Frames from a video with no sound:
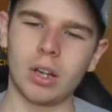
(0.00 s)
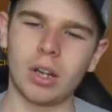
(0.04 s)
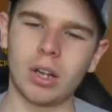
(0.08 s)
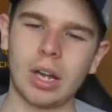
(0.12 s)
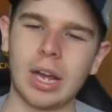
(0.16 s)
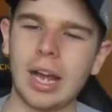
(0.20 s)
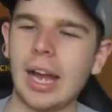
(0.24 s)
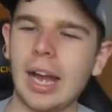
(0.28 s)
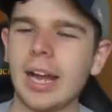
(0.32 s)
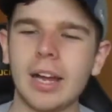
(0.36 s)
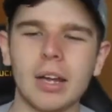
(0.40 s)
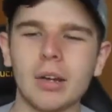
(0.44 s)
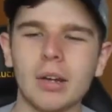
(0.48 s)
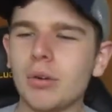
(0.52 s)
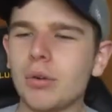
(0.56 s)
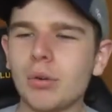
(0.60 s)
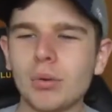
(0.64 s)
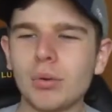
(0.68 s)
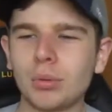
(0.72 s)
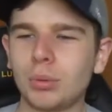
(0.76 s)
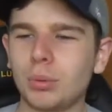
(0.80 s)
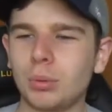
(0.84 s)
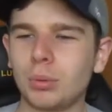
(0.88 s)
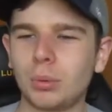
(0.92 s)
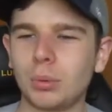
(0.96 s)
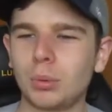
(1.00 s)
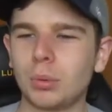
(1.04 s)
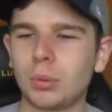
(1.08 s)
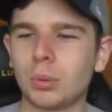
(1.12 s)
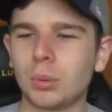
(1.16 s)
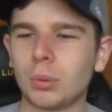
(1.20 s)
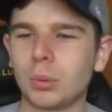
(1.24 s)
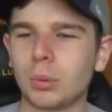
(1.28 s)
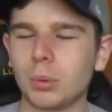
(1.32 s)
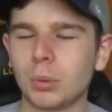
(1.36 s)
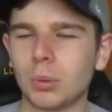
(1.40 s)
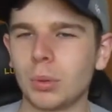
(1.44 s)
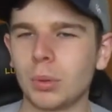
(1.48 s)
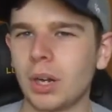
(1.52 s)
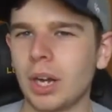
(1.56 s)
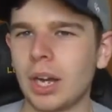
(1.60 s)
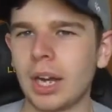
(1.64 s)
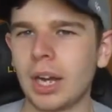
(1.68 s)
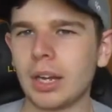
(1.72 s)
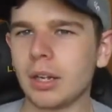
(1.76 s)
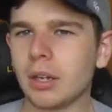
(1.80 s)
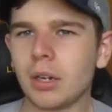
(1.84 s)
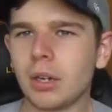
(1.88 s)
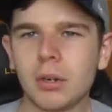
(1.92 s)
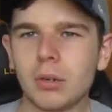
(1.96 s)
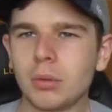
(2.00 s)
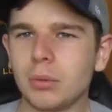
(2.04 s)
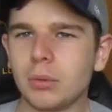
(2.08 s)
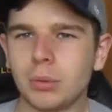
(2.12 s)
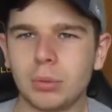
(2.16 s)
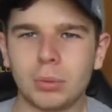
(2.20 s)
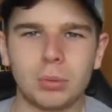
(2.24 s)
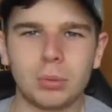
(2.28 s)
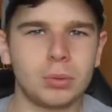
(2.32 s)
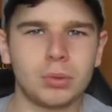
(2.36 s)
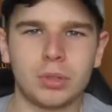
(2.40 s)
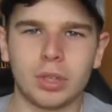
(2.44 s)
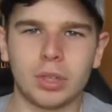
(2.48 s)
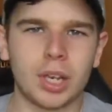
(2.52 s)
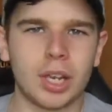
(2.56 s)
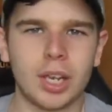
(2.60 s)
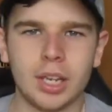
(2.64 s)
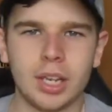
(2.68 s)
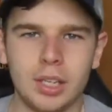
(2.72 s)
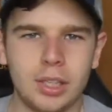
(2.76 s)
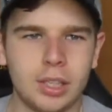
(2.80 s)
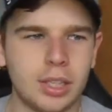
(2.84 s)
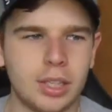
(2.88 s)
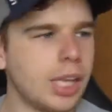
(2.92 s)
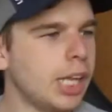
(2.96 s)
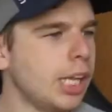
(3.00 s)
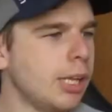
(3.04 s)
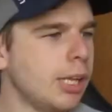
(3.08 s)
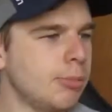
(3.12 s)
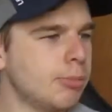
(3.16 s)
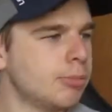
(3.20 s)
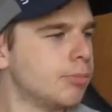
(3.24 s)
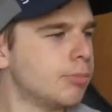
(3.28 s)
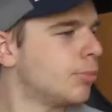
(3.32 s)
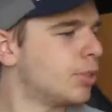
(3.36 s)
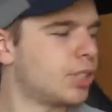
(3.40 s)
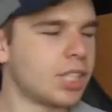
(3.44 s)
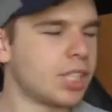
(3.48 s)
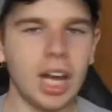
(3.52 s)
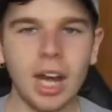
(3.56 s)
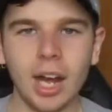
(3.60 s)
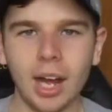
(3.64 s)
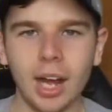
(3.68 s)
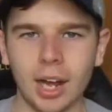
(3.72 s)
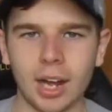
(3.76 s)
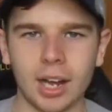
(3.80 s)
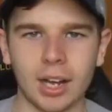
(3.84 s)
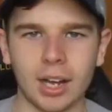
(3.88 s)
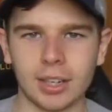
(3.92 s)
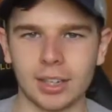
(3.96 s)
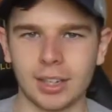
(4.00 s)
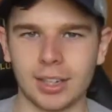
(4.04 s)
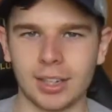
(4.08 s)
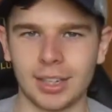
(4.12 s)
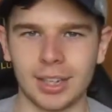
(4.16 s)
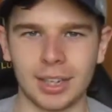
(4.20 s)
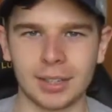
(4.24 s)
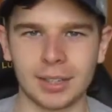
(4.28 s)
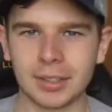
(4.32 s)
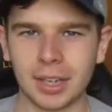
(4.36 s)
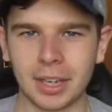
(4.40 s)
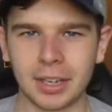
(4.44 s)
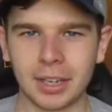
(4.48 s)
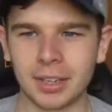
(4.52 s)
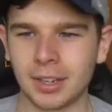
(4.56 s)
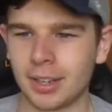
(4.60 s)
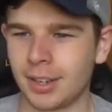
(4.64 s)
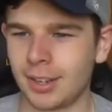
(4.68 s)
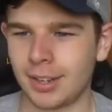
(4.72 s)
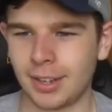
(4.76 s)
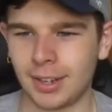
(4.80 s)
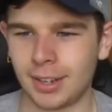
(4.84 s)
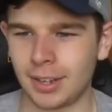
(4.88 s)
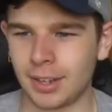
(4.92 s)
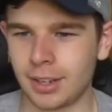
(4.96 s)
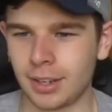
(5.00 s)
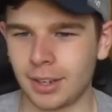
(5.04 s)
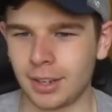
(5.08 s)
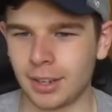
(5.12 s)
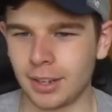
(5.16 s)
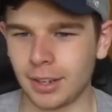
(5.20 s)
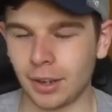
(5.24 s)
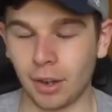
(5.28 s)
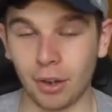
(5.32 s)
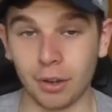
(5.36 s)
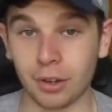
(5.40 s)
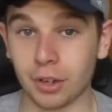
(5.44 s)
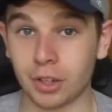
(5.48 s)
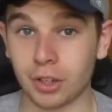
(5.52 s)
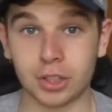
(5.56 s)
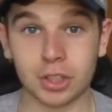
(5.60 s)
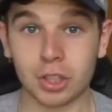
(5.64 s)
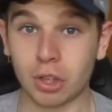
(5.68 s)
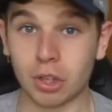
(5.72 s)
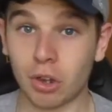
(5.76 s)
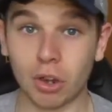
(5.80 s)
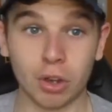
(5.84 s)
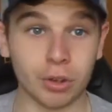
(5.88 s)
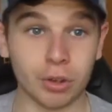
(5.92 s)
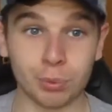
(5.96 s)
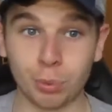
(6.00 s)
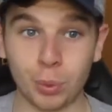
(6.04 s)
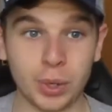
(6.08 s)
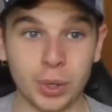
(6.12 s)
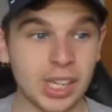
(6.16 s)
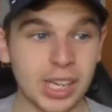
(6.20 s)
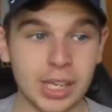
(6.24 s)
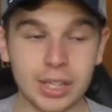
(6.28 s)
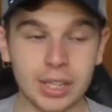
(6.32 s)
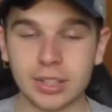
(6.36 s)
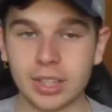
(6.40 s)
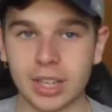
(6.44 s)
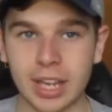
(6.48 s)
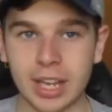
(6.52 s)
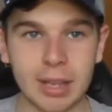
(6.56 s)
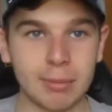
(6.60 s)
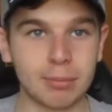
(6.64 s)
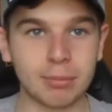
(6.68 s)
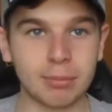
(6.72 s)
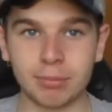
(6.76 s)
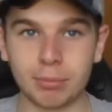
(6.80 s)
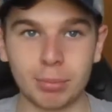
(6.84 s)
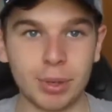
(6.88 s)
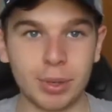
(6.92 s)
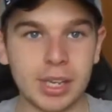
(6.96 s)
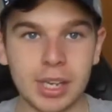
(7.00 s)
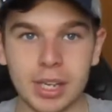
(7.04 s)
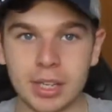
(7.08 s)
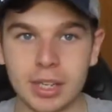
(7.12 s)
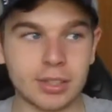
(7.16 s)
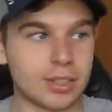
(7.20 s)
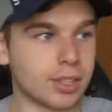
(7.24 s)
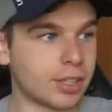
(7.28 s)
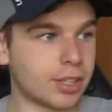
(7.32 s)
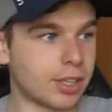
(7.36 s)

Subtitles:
How do they keep Zaha like that? Like, honest to God, we need to keep Rafinha